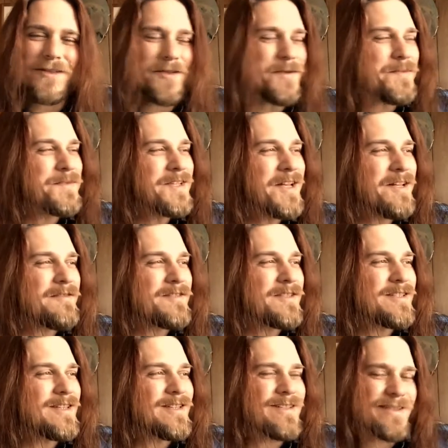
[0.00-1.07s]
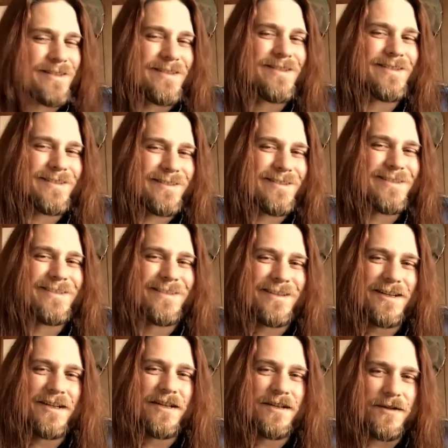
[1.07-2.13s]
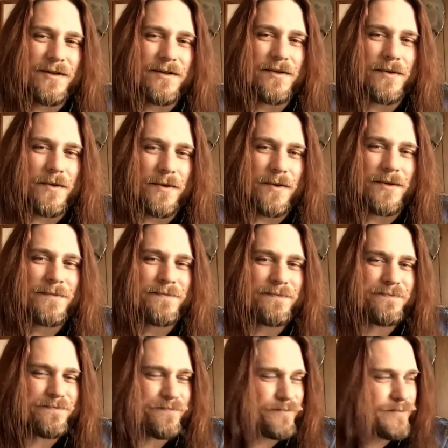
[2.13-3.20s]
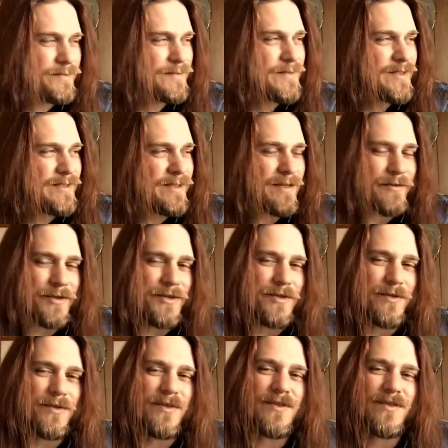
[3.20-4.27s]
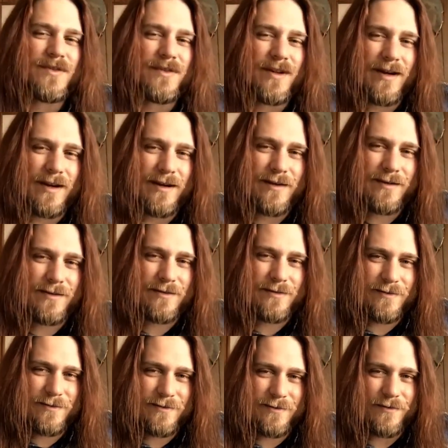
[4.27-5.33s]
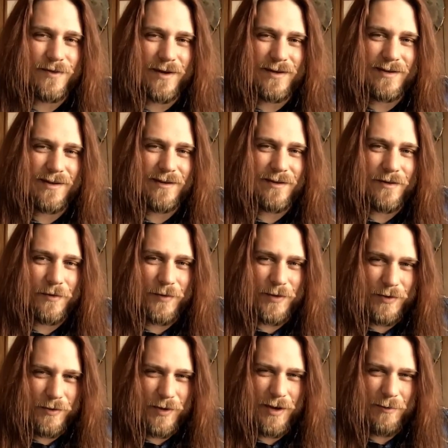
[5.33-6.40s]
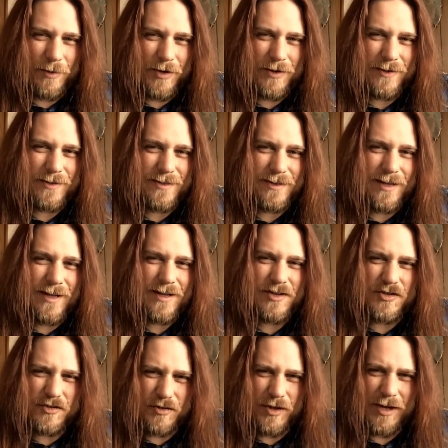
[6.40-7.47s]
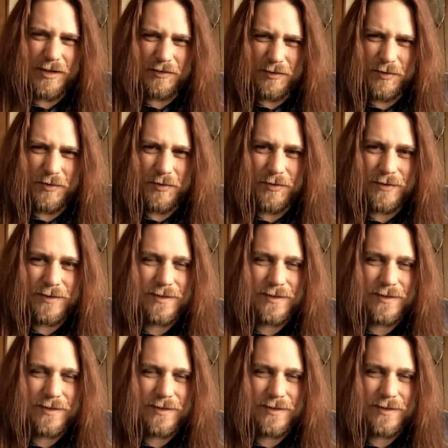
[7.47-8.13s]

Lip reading: to himself and says, Thor, I wish you to strike right here with your hammer. Strike through.